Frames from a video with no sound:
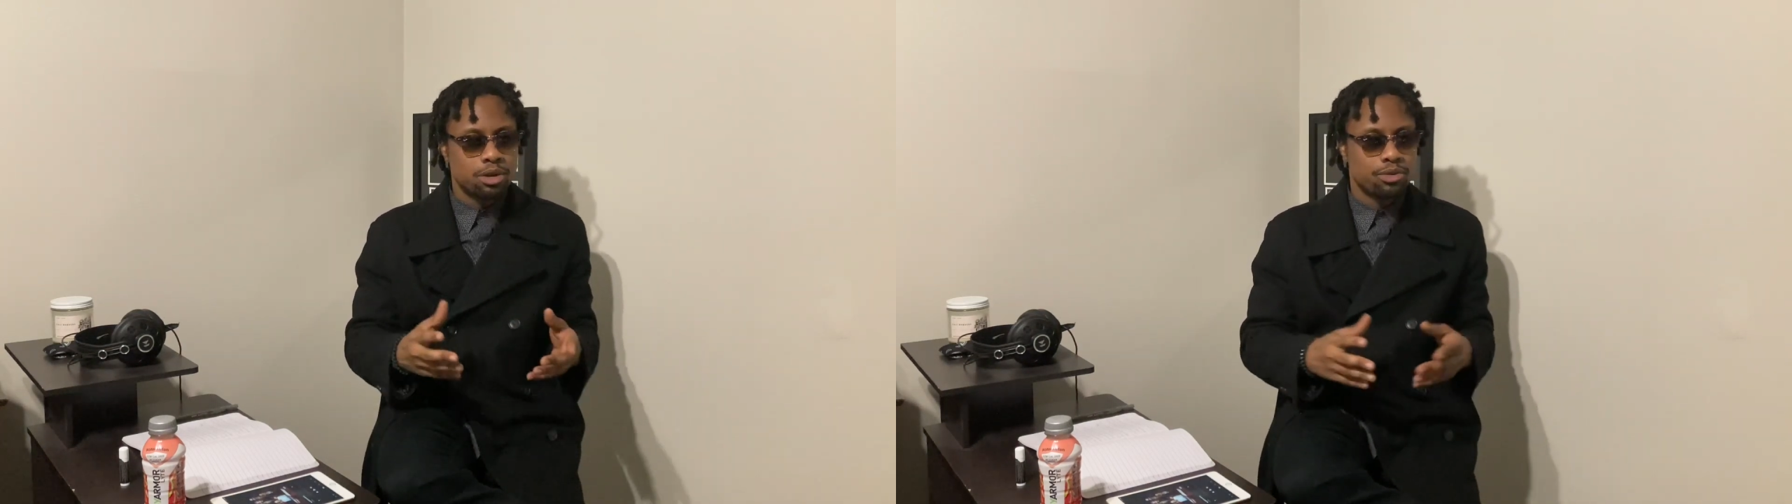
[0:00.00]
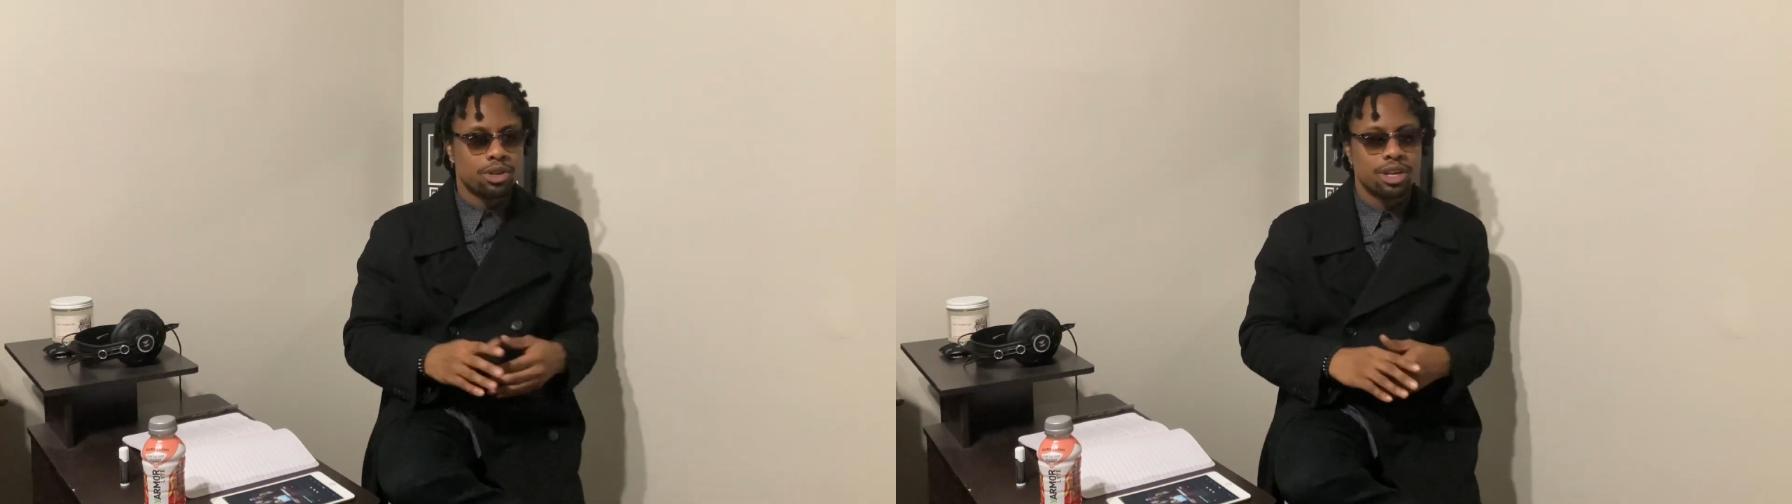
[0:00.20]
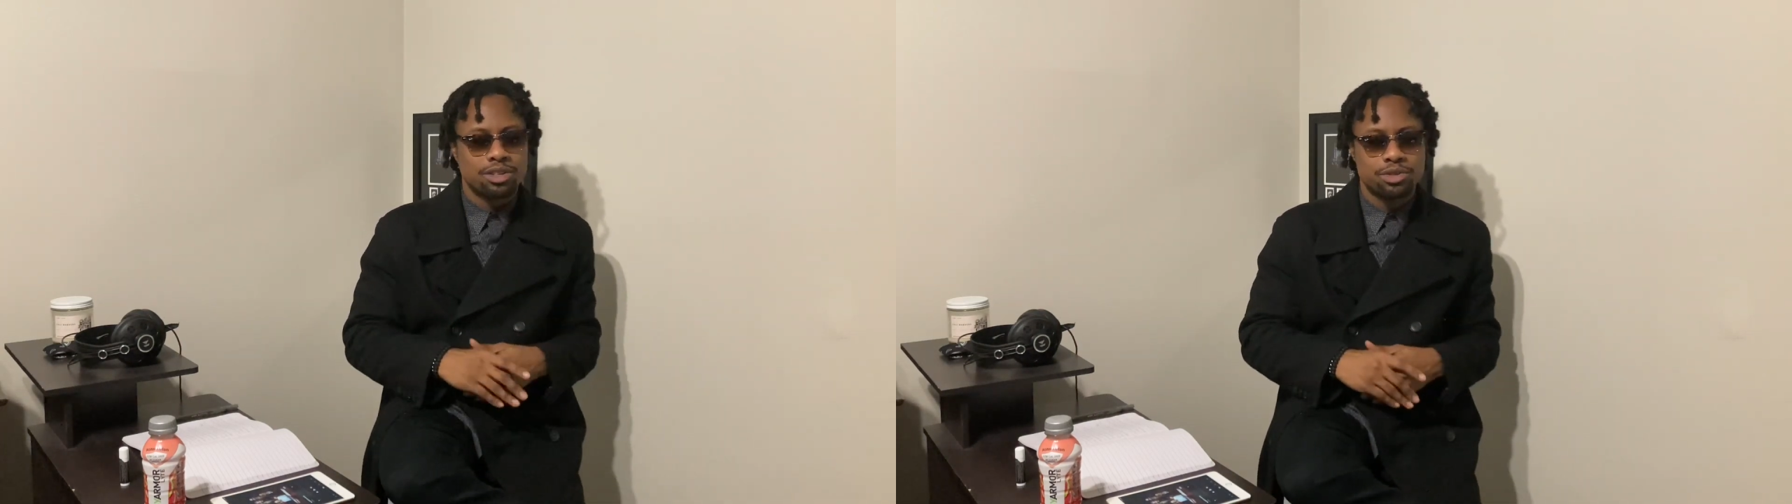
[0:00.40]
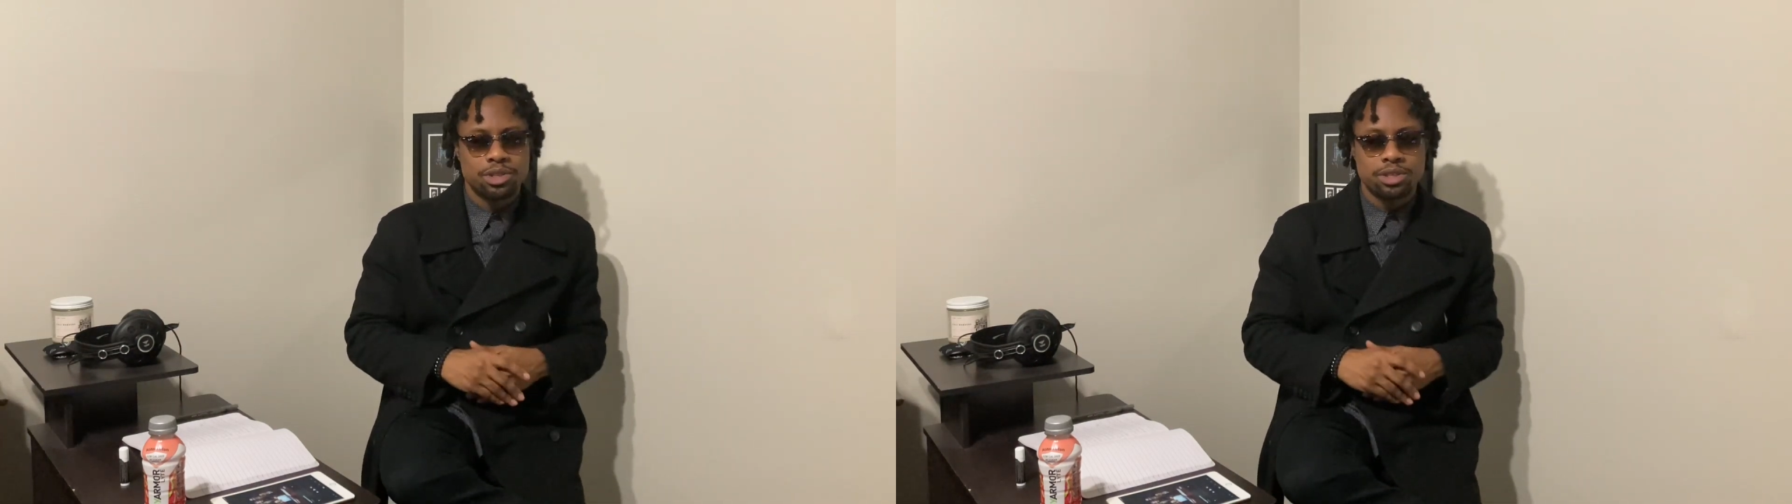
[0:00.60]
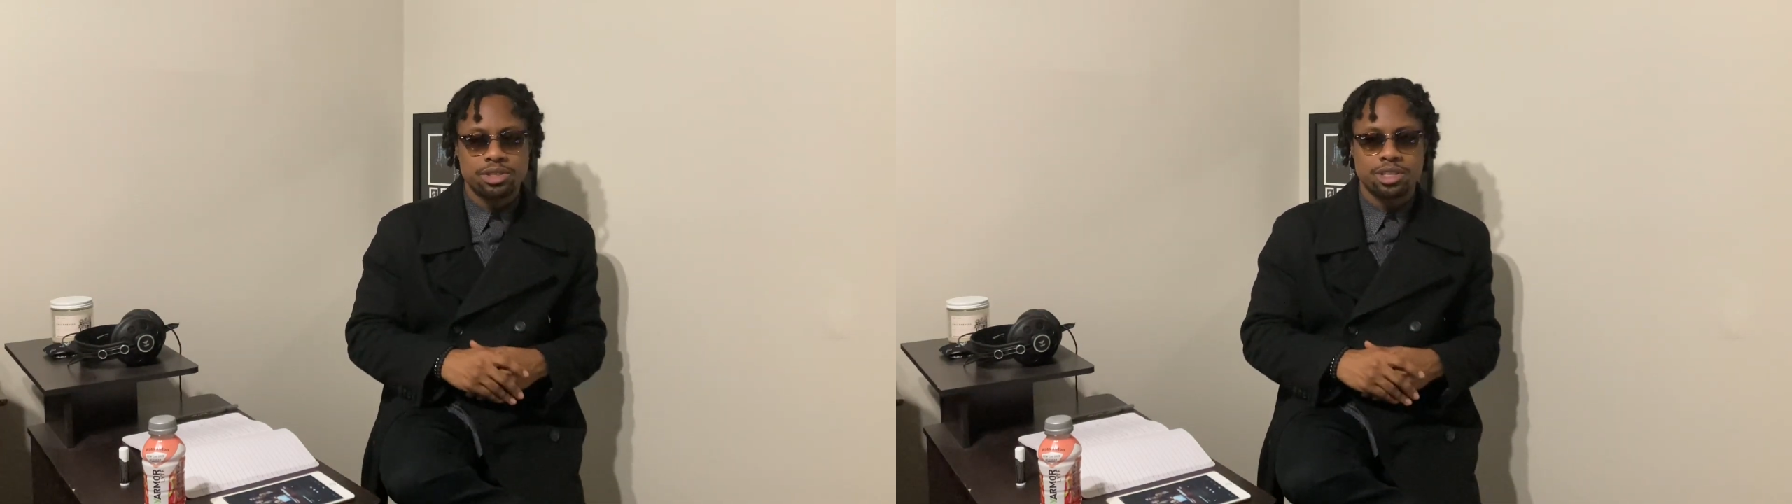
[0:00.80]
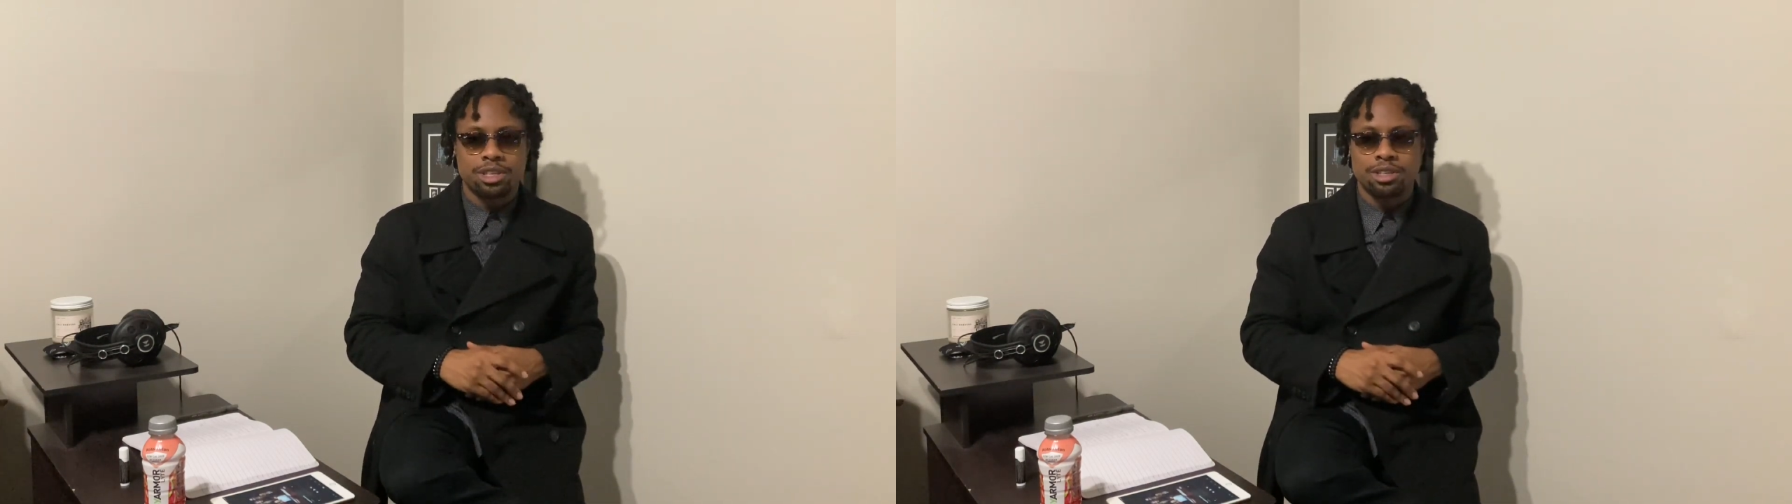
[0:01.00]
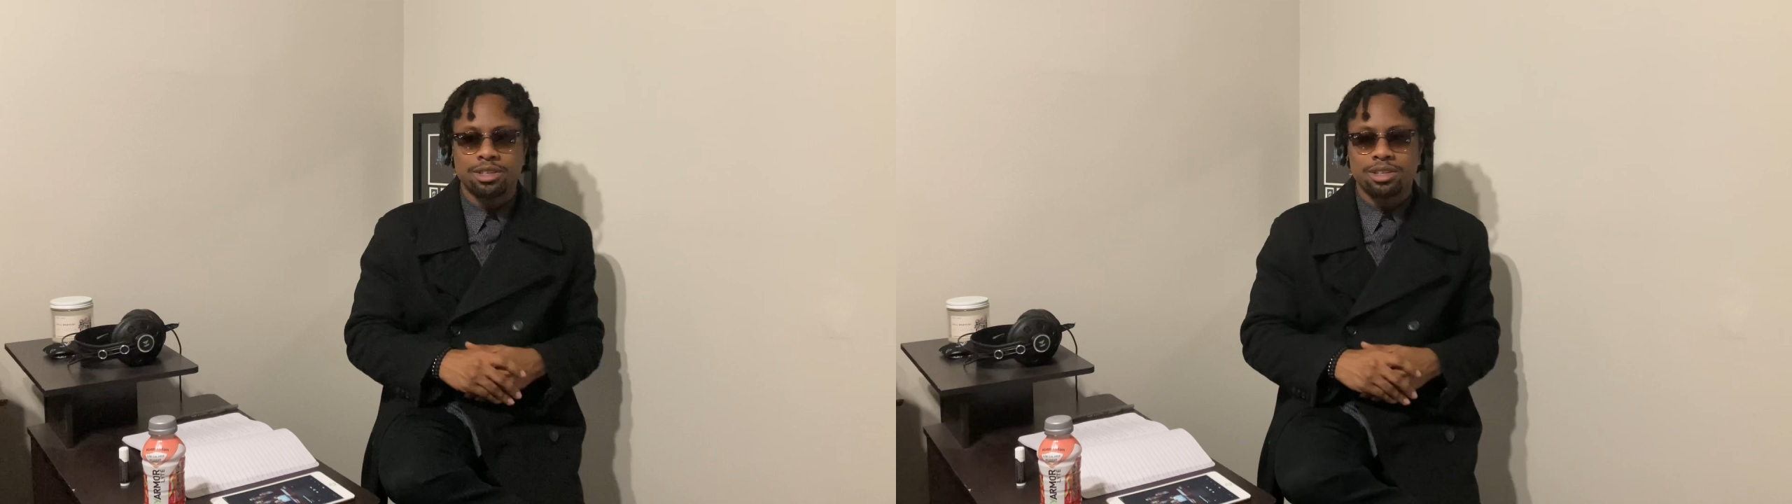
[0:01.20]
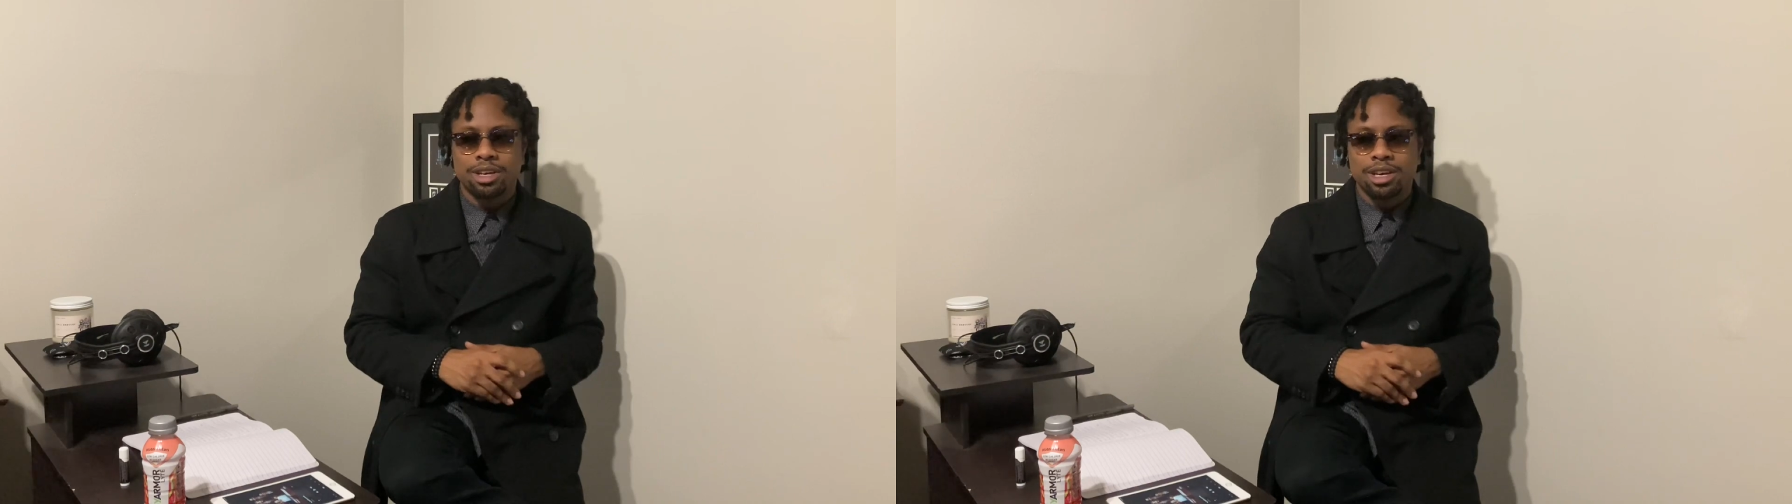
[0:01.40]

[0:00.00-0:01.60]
for the last few years, and